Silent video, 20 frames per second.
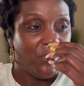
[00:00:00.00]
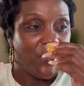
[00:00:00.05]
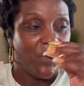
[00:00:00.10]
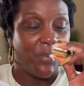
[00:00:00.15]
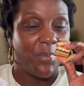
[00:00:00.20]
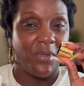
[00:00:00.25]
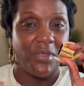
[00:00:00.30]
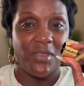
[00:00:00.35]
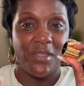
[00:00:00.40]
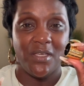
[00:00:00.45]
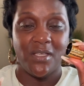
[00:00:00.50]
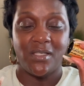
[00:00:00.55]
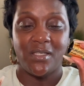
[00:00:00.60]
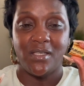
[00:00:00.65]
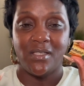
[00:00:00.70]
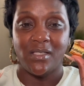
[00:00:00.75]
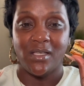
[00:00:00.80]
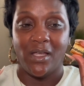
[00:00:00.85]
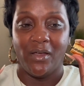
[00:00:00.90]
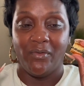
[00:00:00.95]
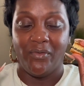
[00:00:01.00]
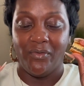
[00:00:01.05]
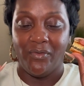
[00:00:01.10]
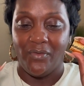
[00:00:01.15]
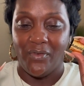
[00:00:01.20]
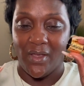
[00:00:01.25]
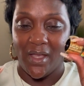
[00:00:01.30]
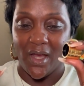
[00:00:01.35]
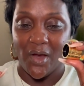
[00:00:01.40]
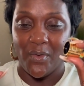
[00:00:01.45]
But this is a
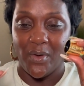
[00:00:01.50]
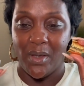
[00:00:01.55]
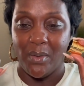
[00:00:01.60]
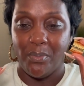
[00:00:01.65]
very